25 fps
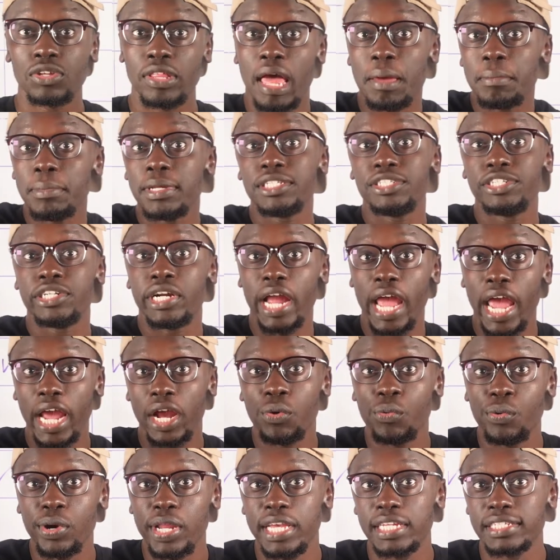that means your
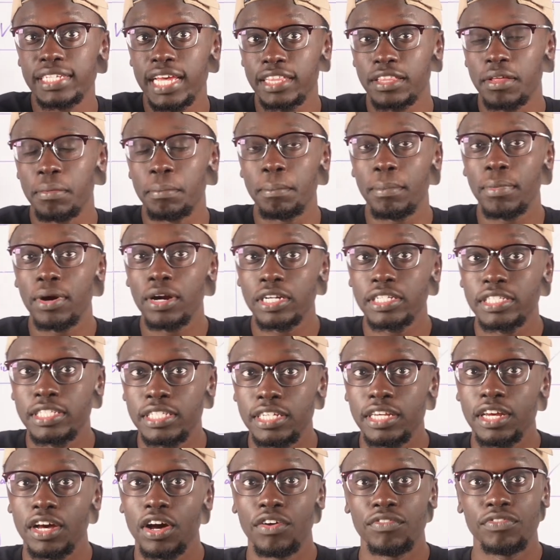equity is at the
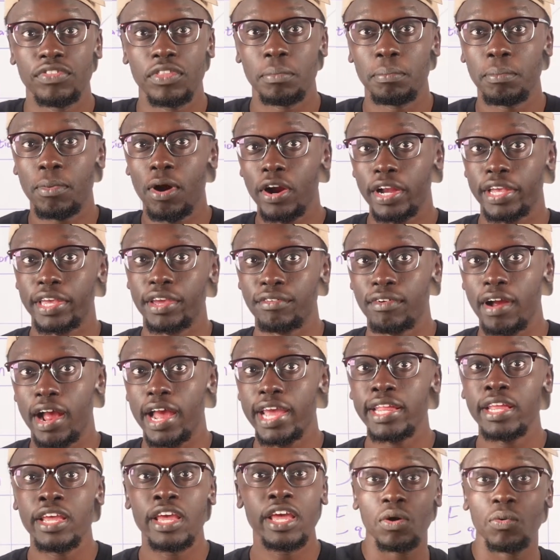mercy of the market,
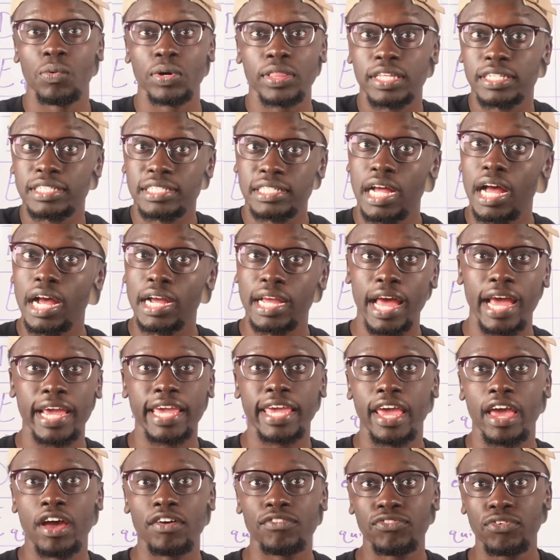right? With a stock, I
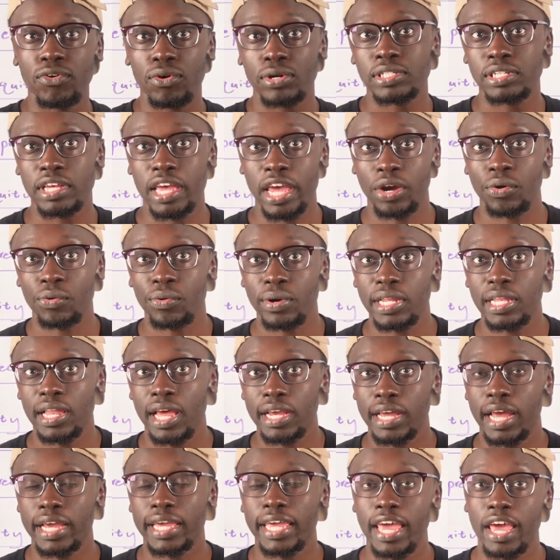can't force equity
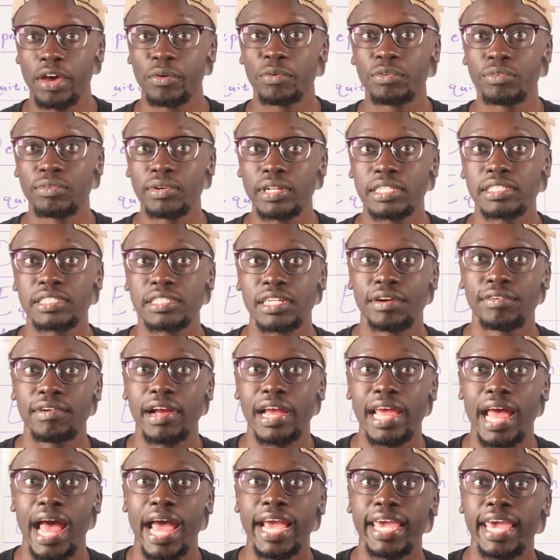like I can with real estate,
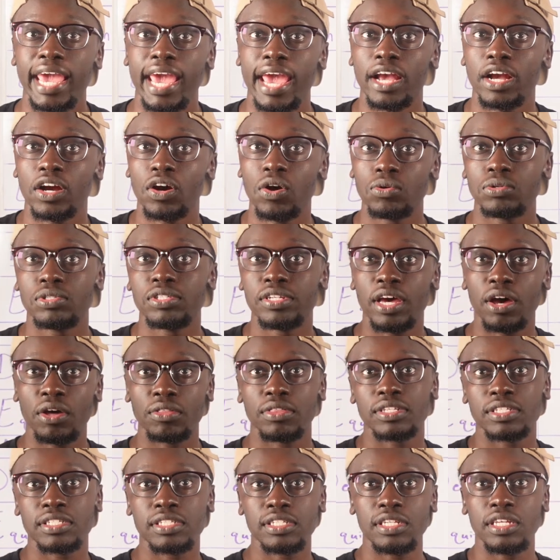right? I can't go tell
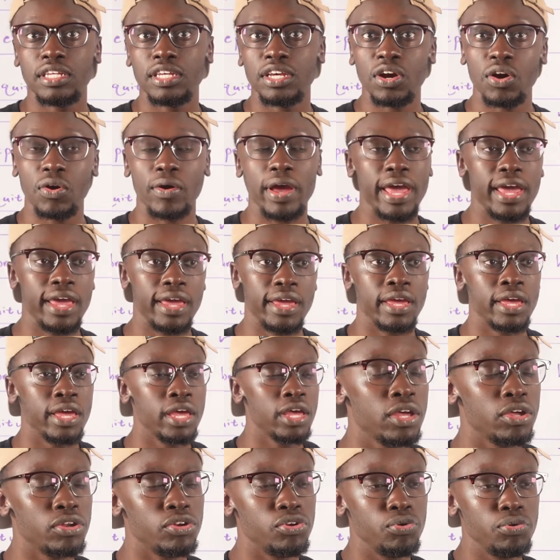the CEO, hey,
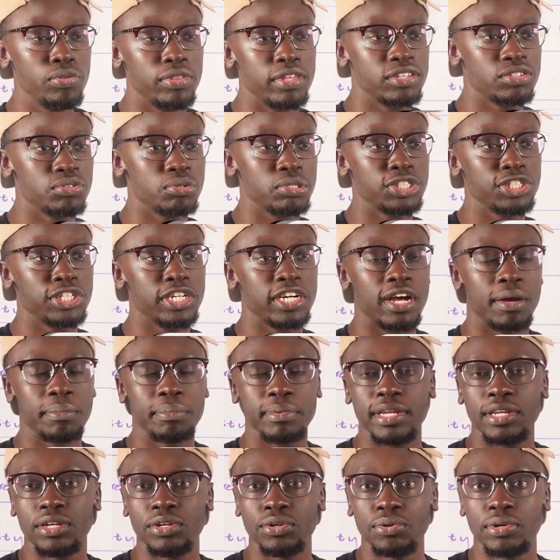do this with your
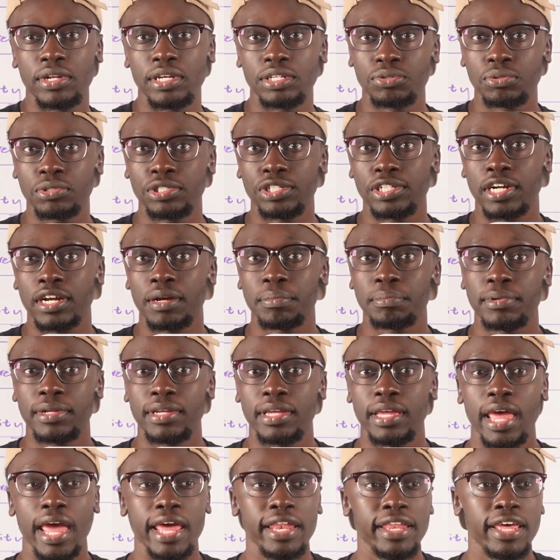company, do this with your
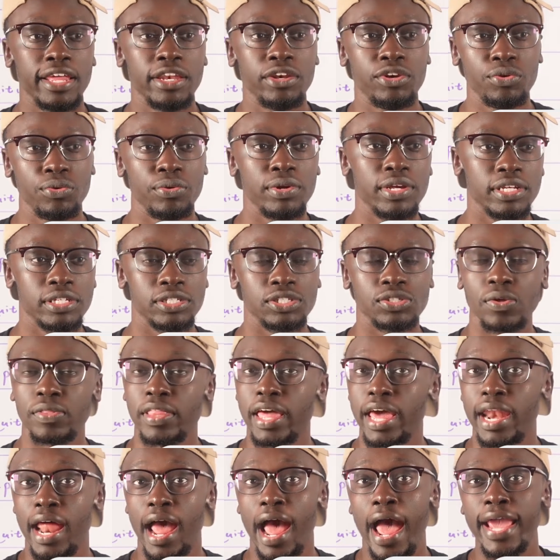company, and then do this so
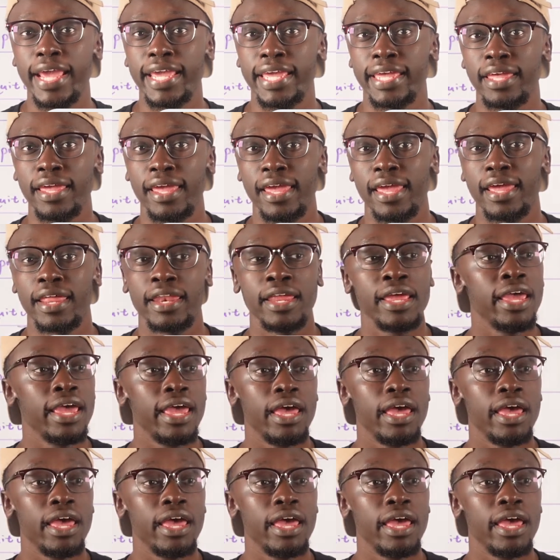that I can,